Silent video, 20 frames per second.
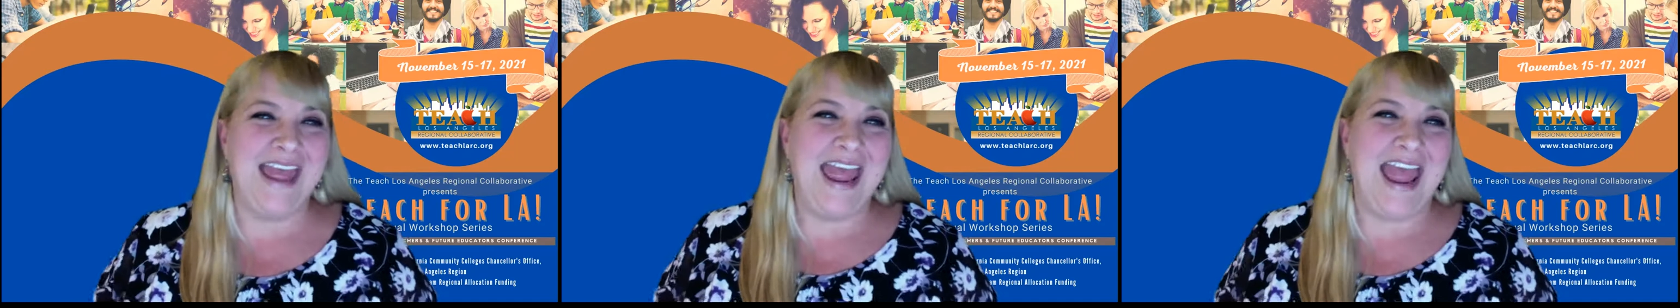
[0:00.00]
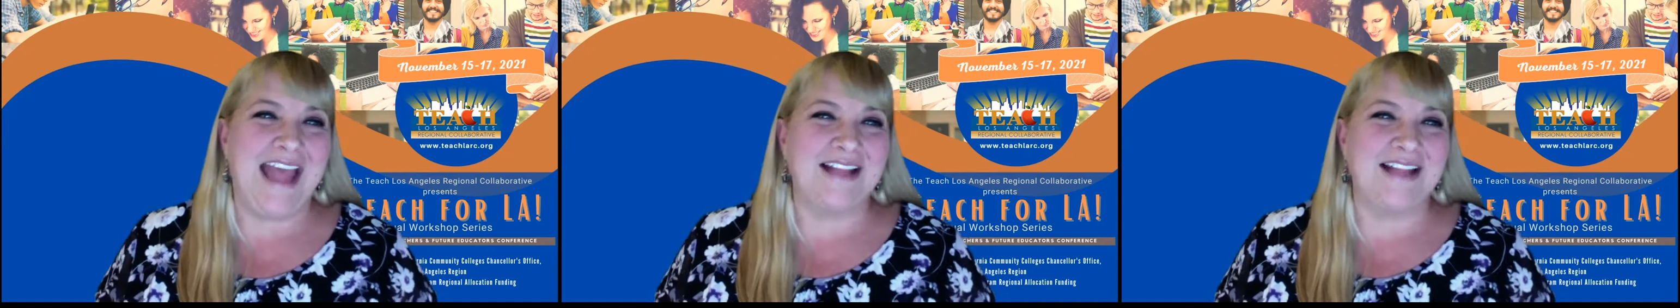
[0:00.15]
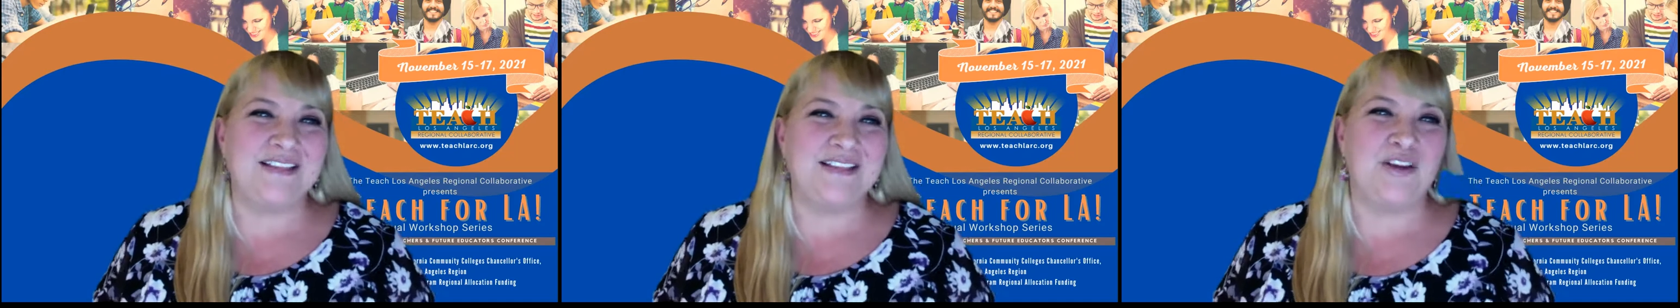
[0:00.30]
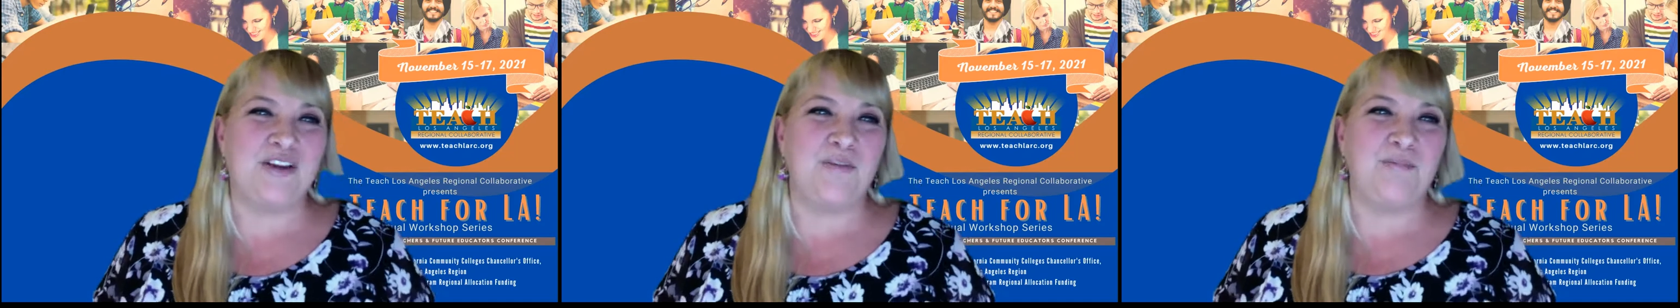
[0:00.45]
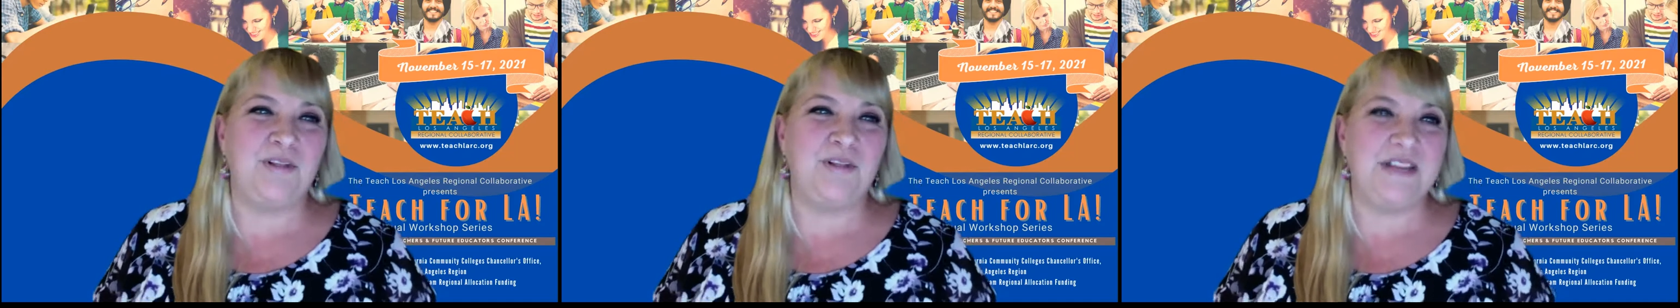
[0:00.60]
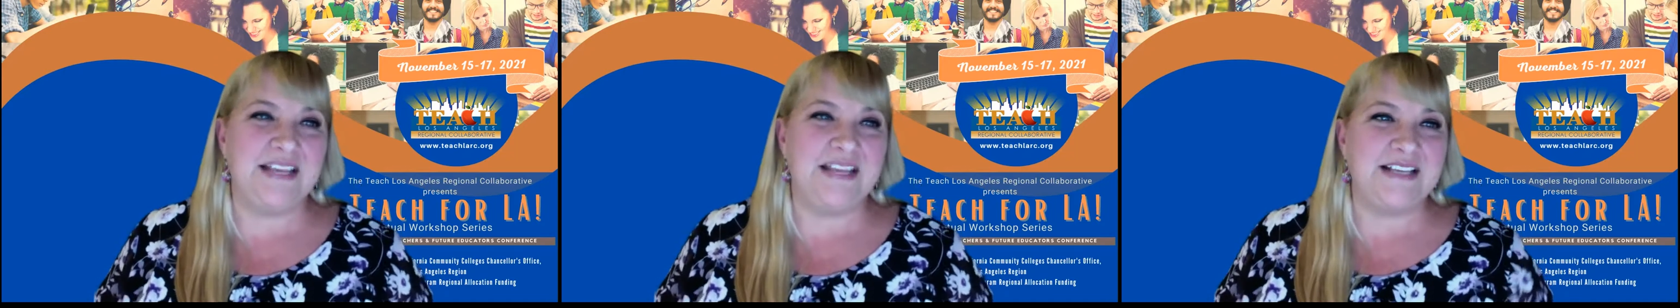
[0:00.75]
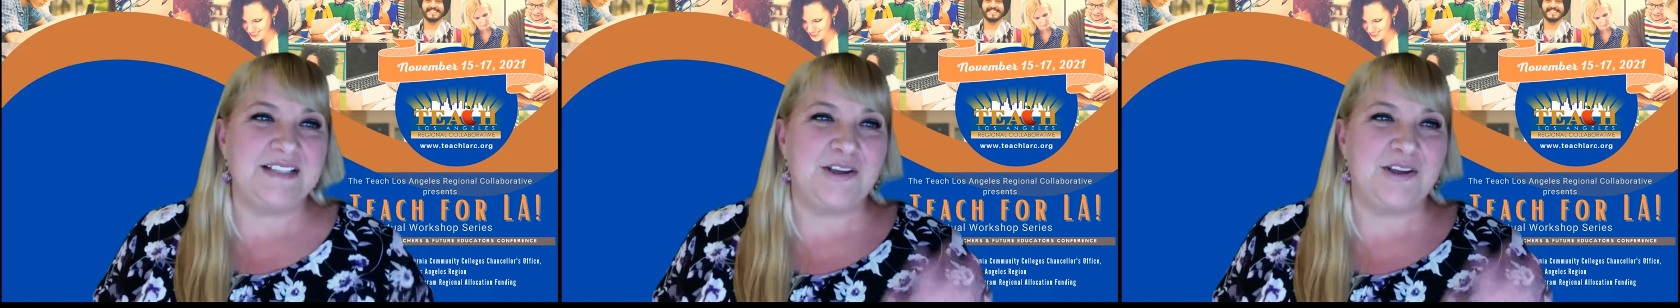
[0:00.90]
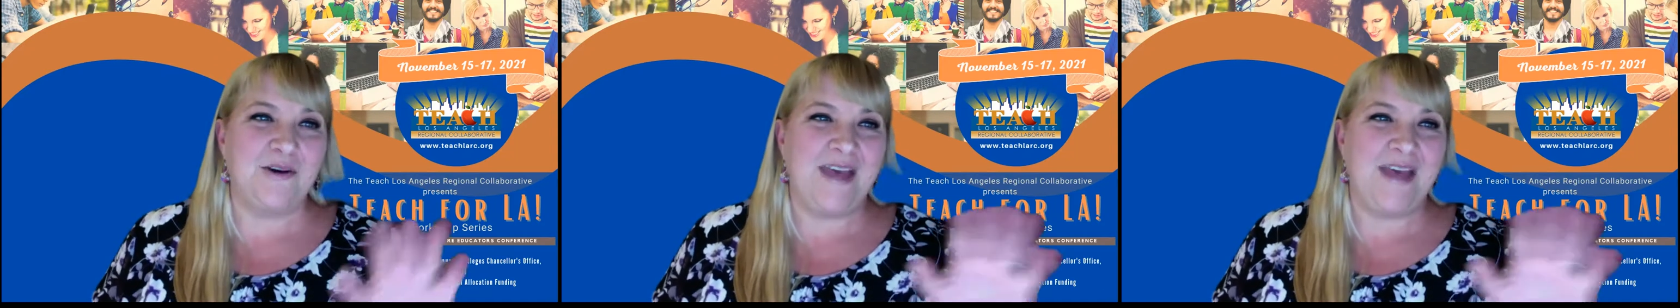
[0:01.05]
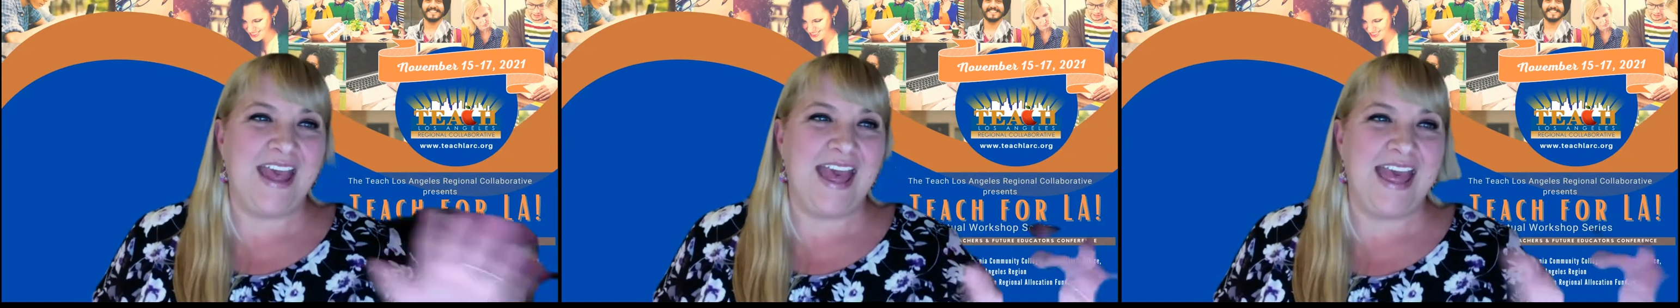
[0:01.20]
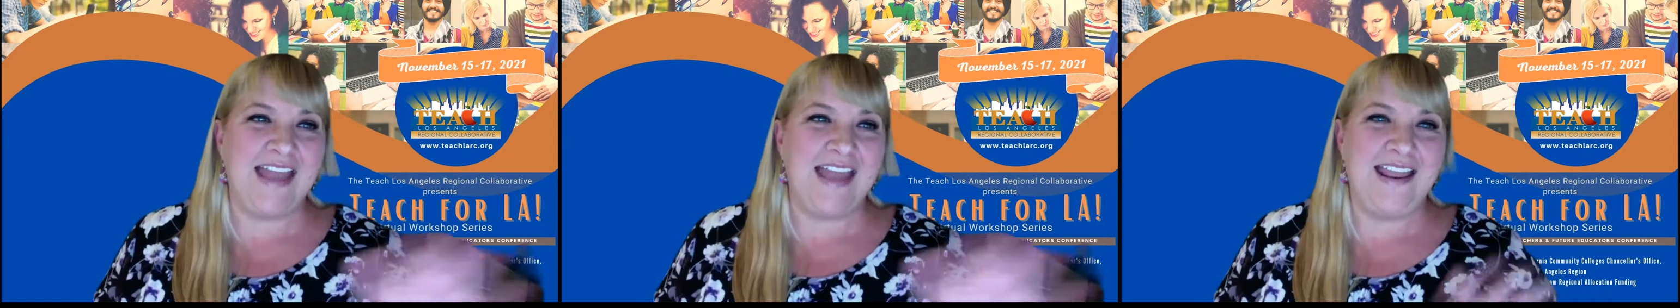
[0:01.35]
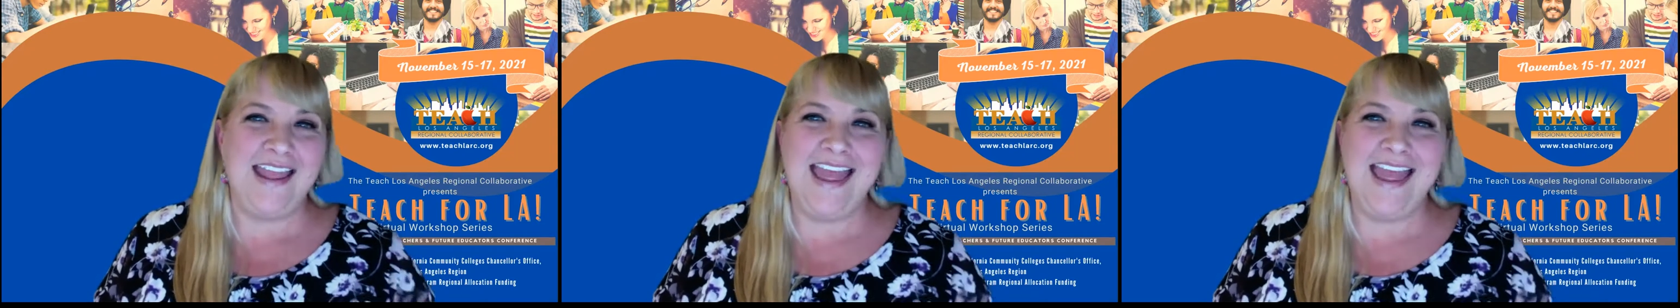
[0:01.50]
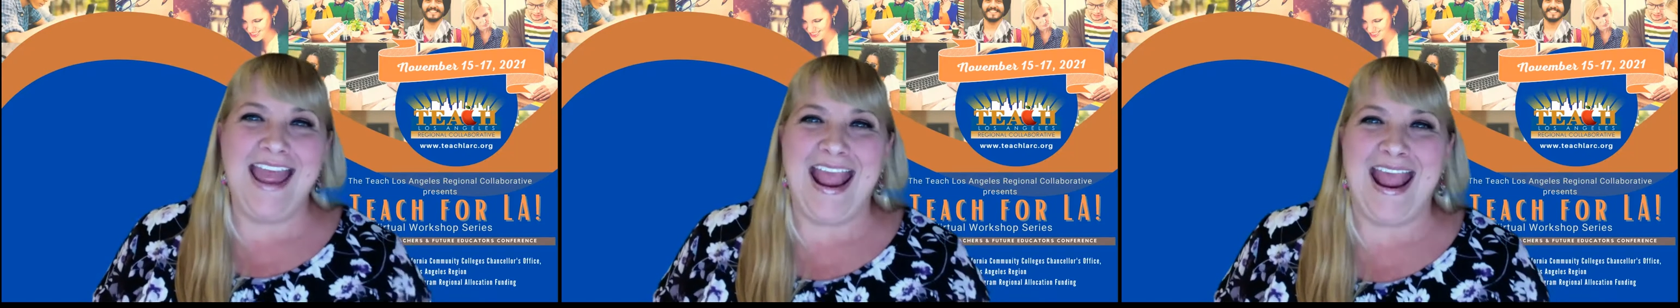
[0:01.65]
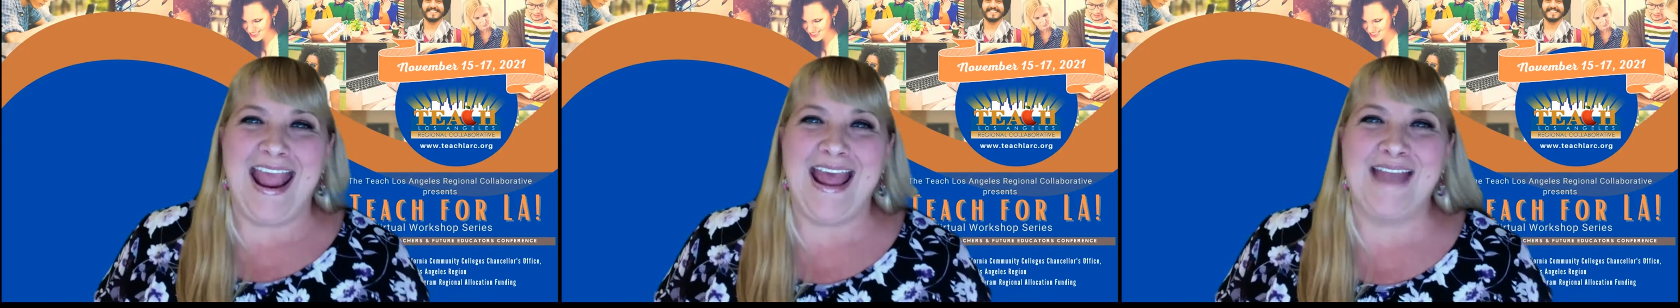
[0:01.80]
and so please go ahead
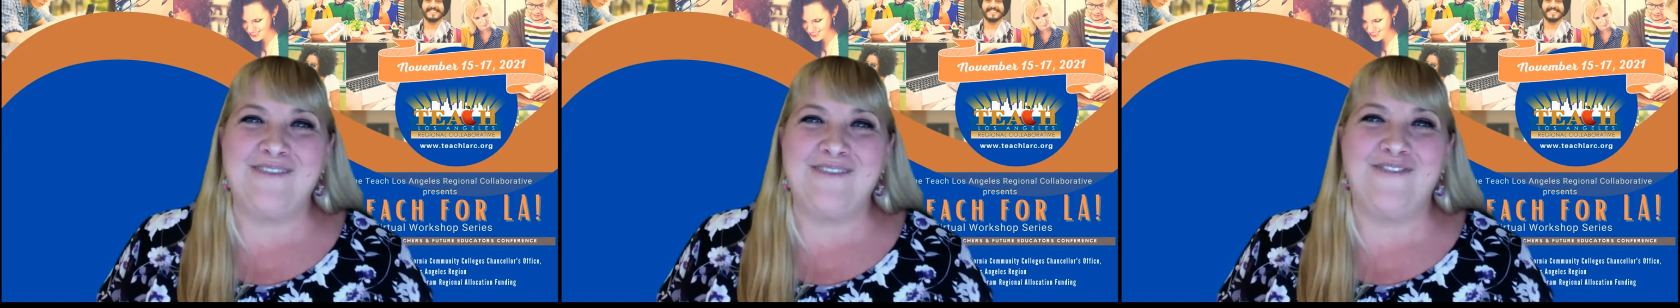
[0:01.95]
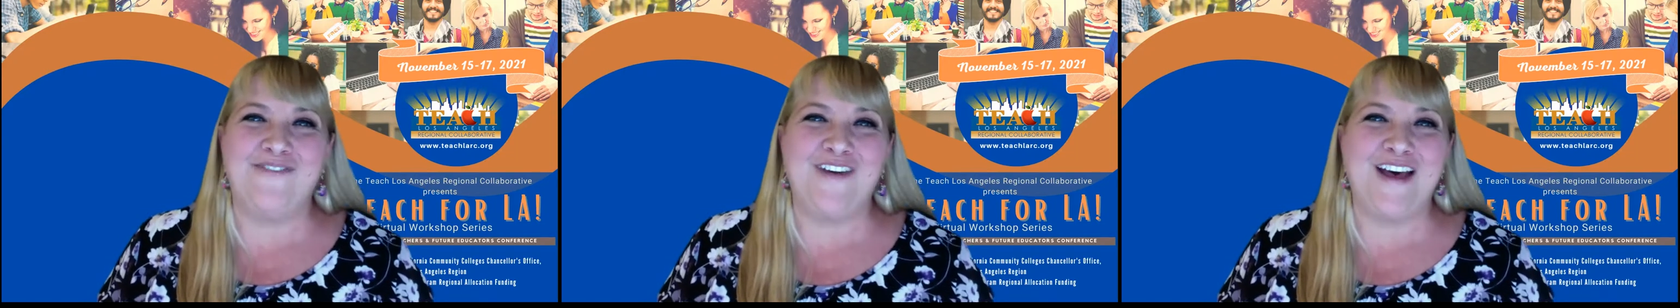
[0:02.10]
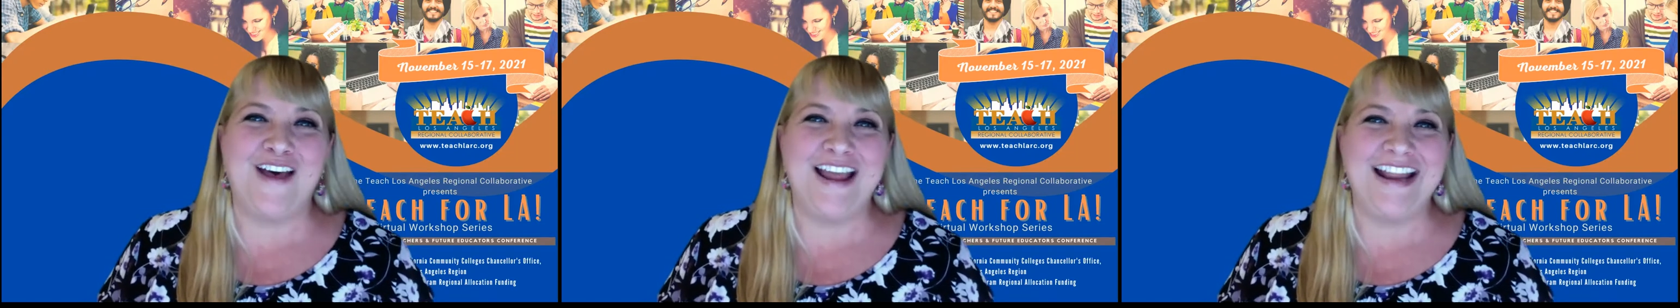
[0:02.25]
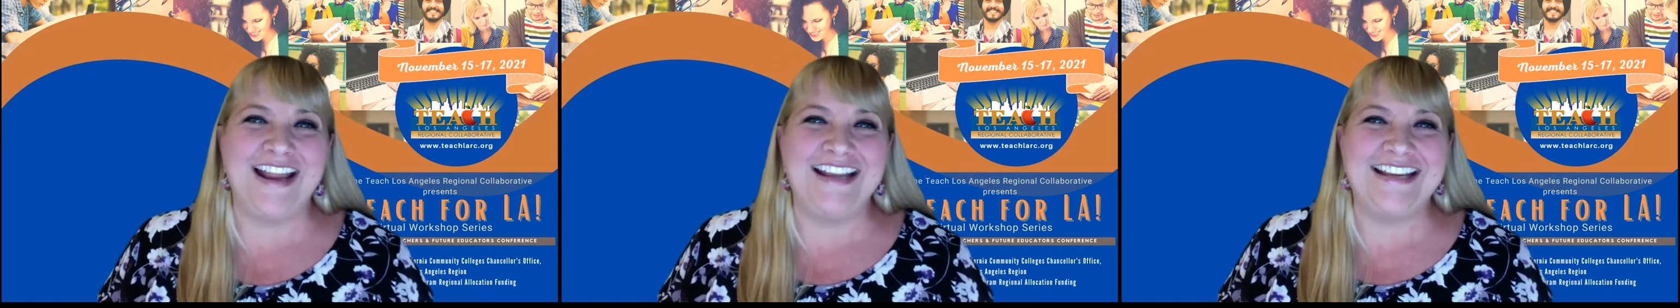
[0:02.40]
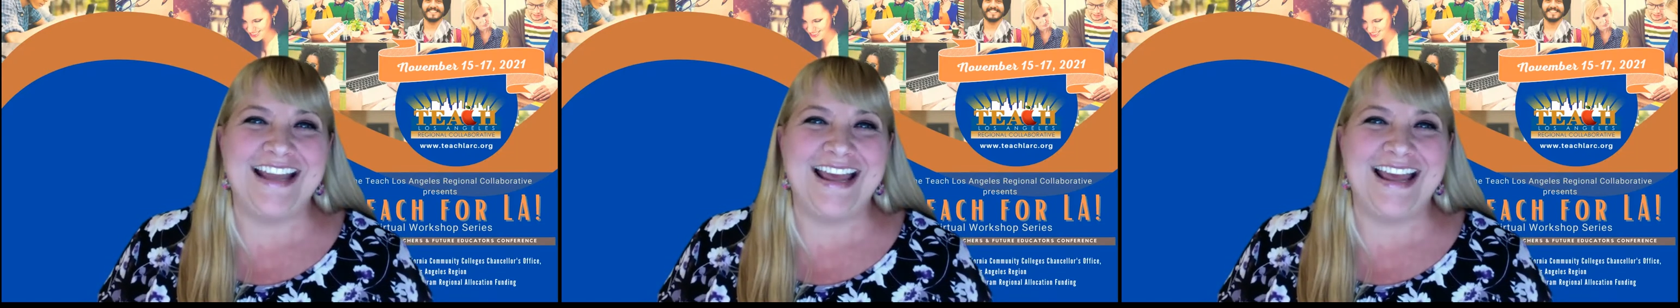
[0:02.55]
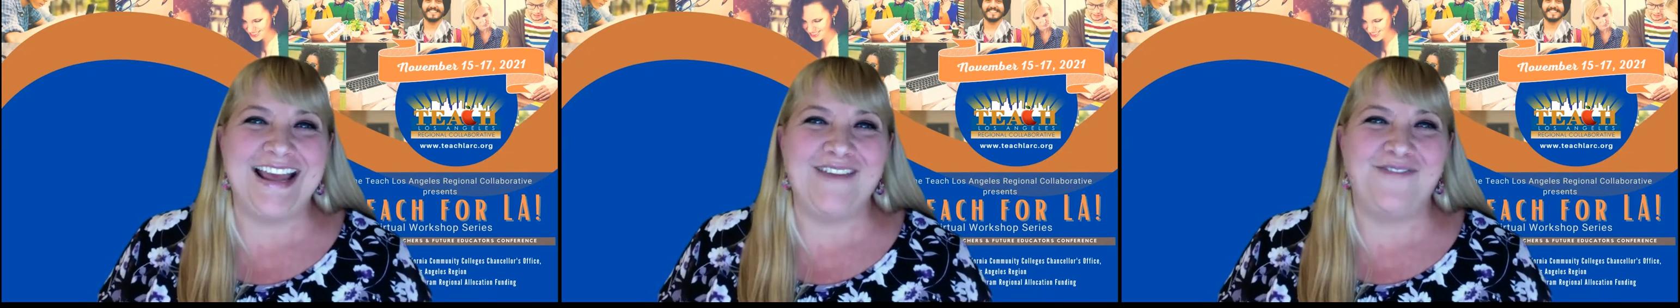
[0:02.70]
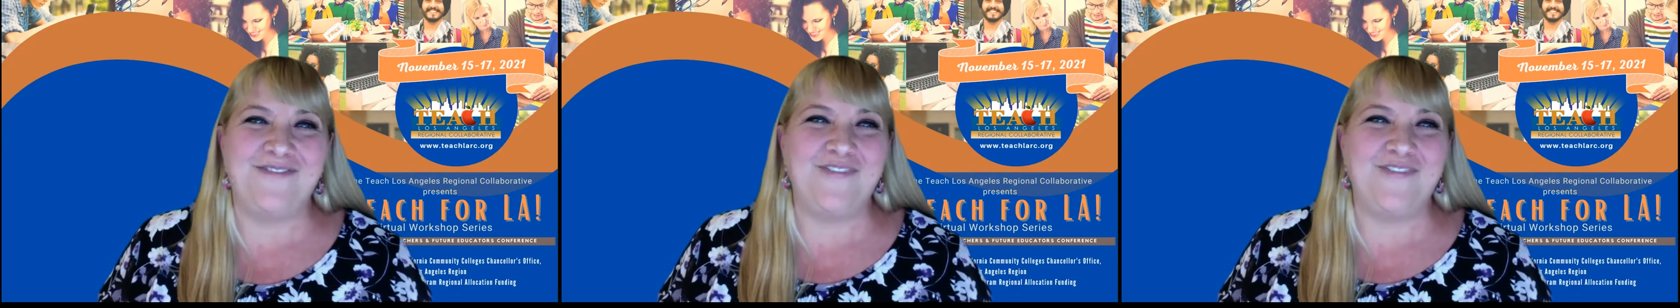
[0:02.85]
and find uh,